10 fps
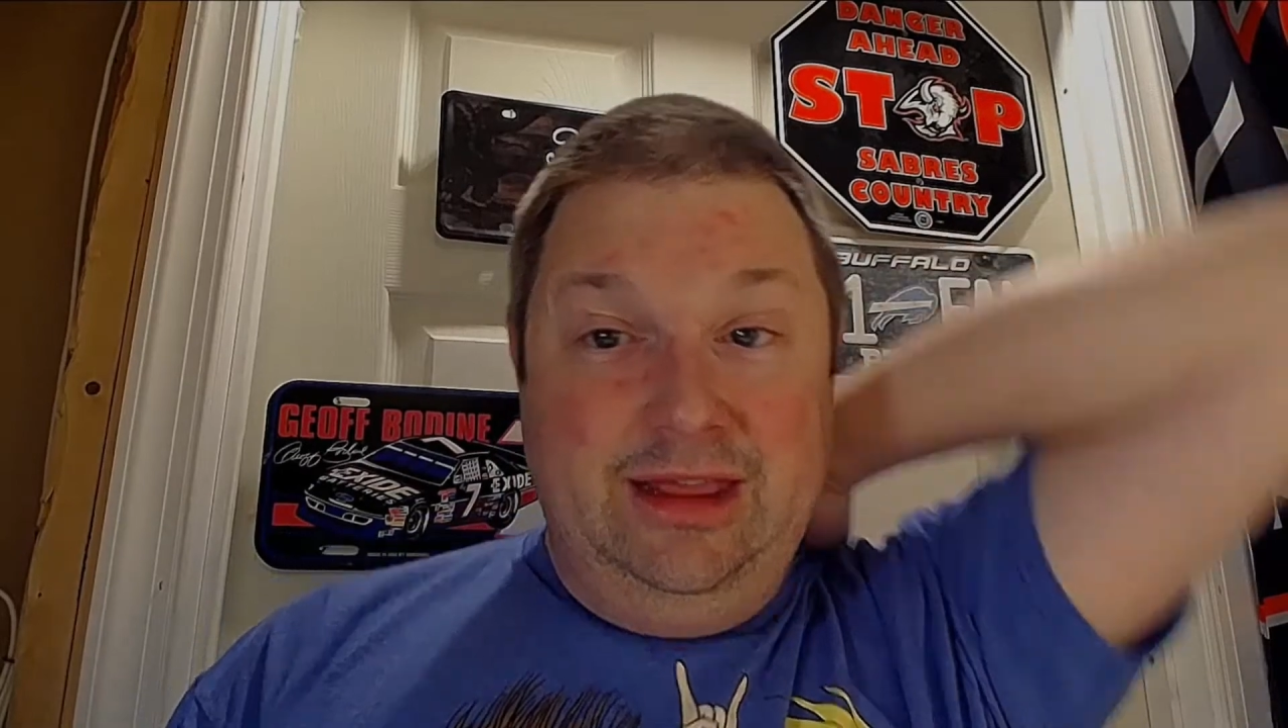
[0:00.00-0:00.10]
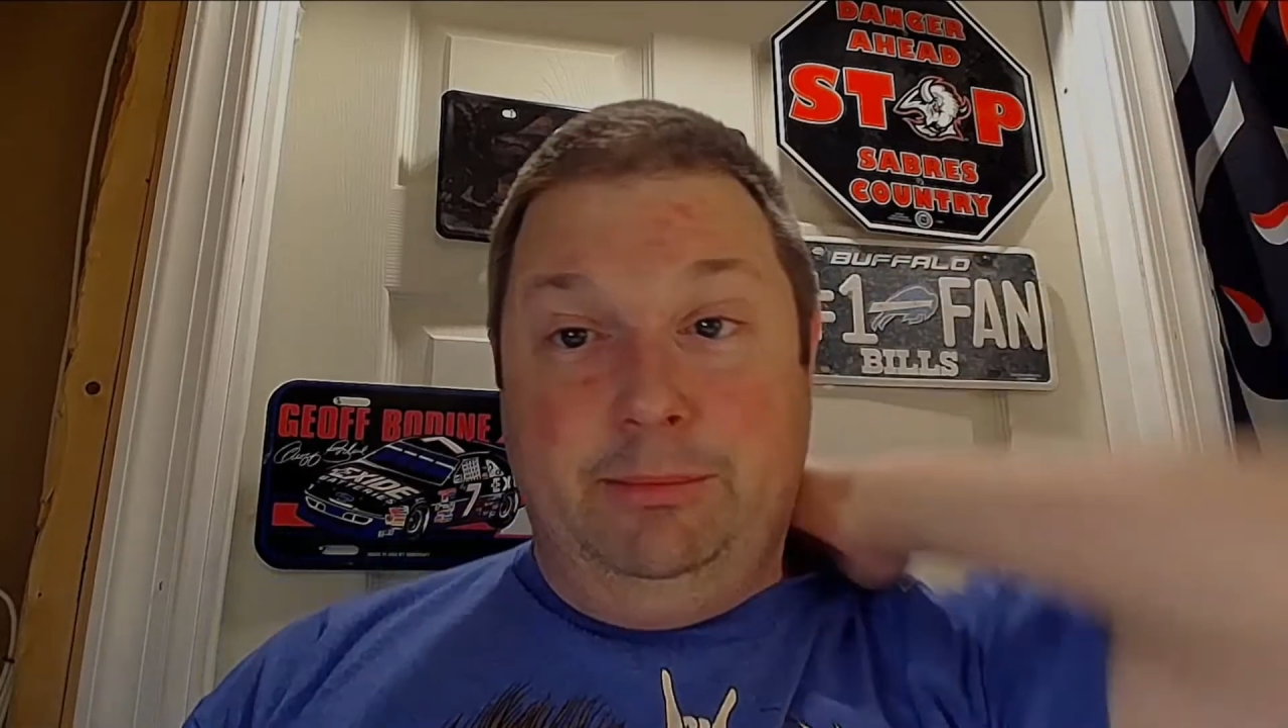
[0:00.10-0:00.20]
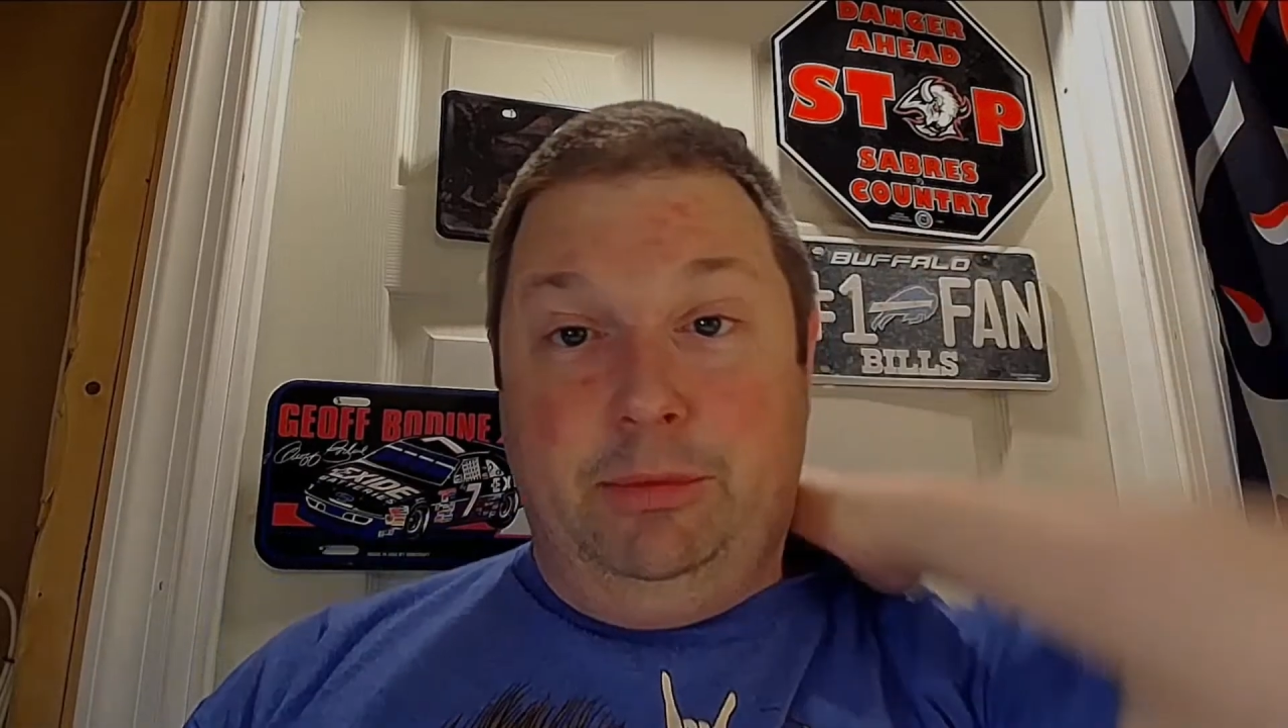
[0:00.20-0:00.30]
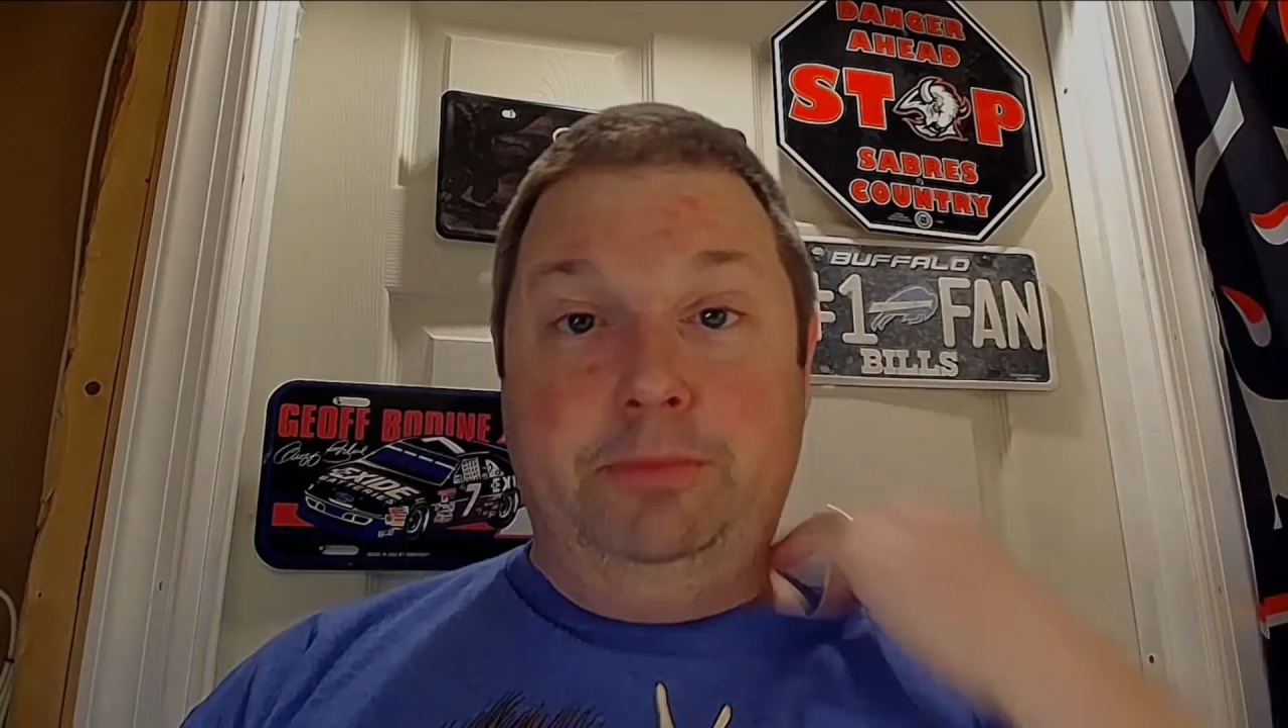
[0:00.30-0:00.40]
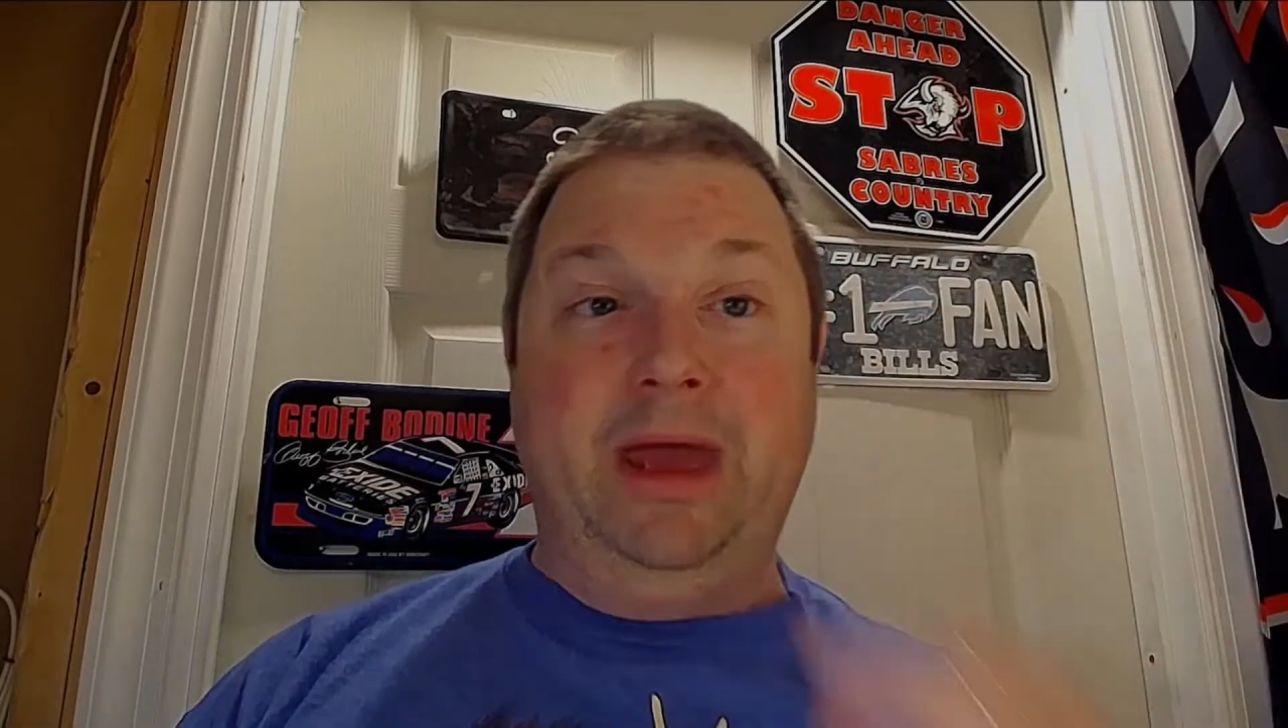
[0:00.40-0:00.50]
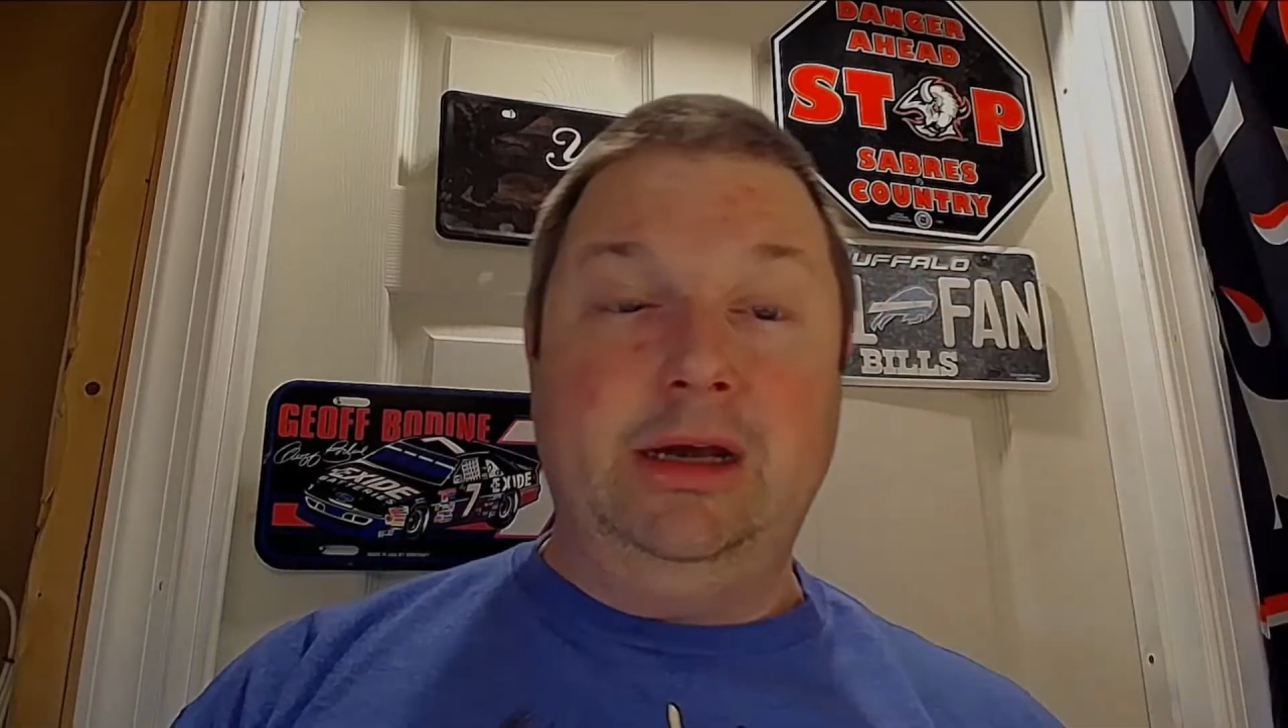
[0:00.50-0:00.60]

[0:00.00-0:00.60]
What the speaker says: bullpen